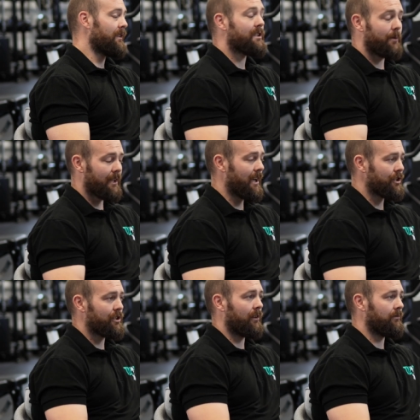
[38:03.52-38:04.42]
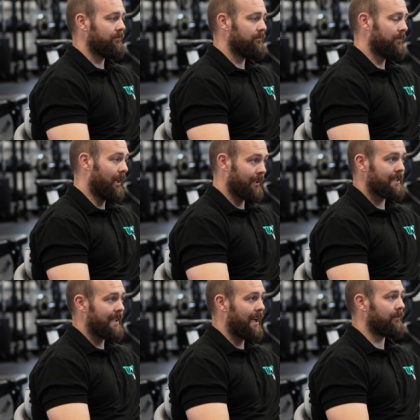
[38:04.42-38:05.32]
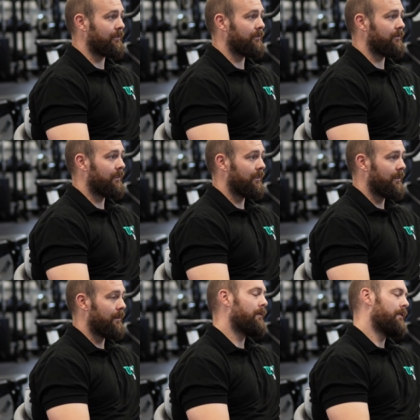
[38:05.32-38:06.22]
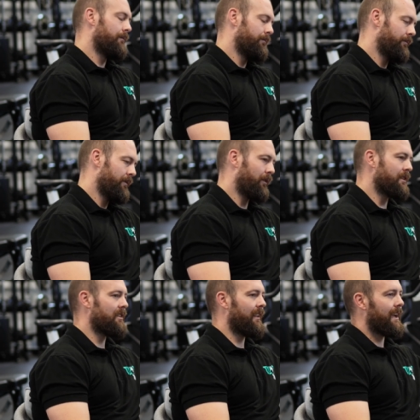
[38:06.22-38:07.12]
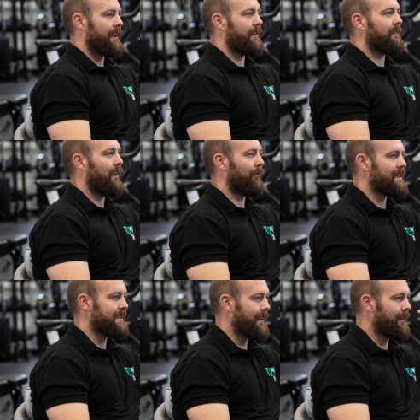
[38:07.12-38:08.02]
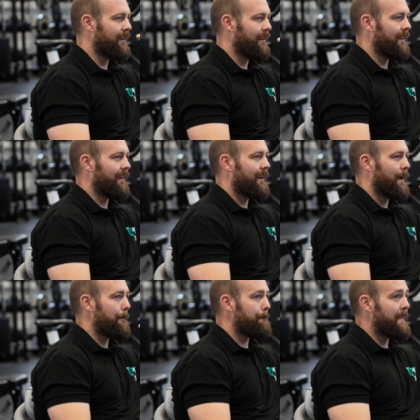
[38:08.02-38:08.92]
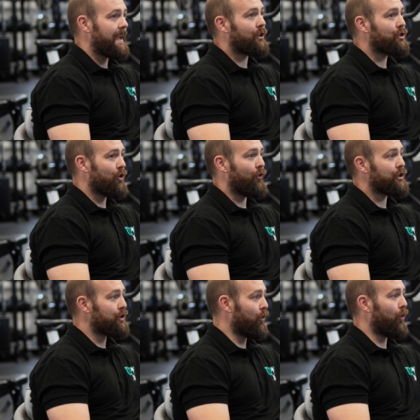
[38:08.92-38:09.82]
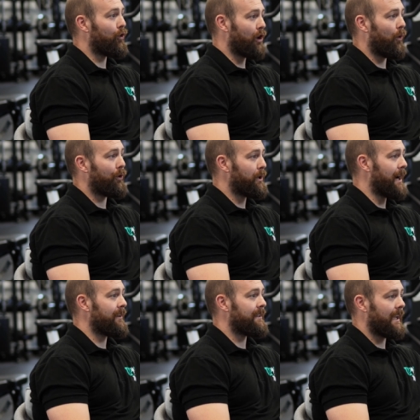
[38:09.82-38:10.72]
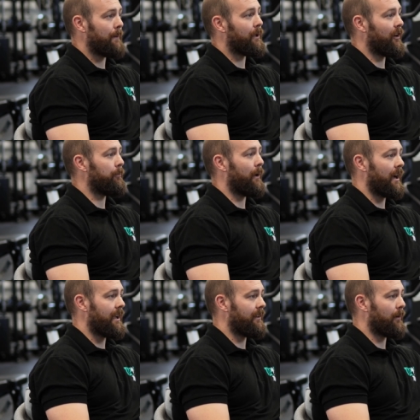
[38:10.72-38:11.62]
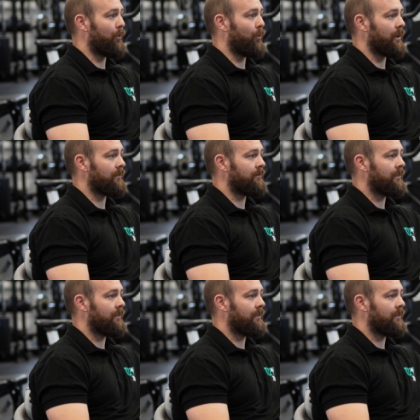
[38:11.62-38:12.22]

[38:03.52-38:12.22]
So in a nutshell, understand. I'm going to start that again. I'm going to say, make sure it's your goal and you have a deep enough buy-in, number one.